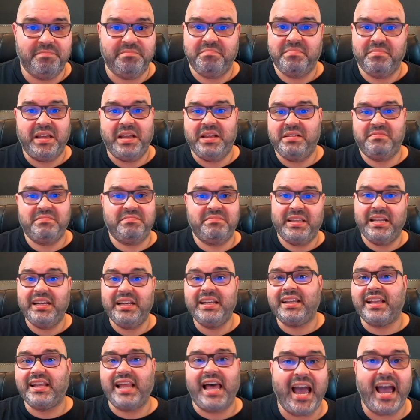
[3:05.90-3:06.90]
They
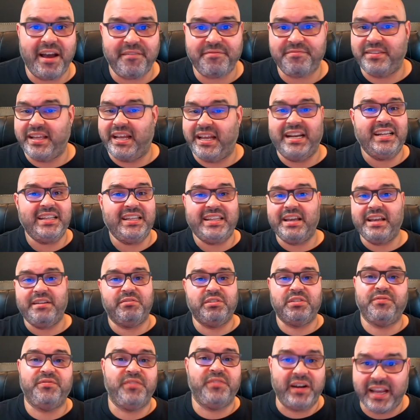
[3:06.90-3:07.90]
didn't laugh, they didn't think it
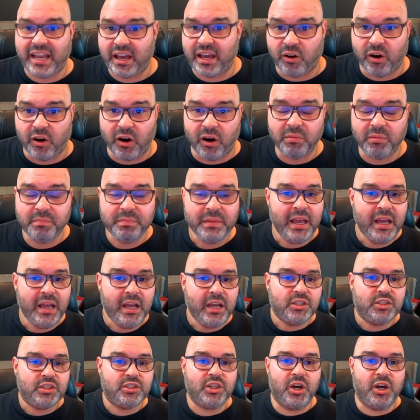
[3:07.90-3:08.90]
was funny at all,
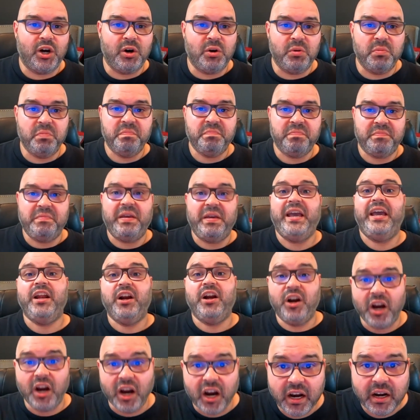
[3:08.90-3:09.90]
so it
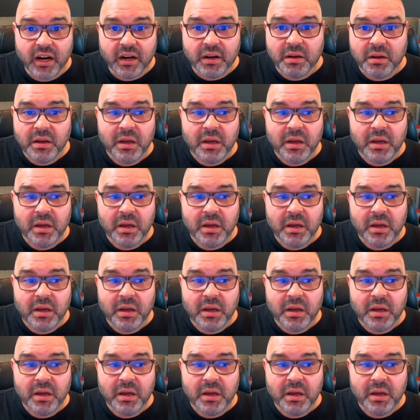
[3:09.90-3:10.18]
hurt,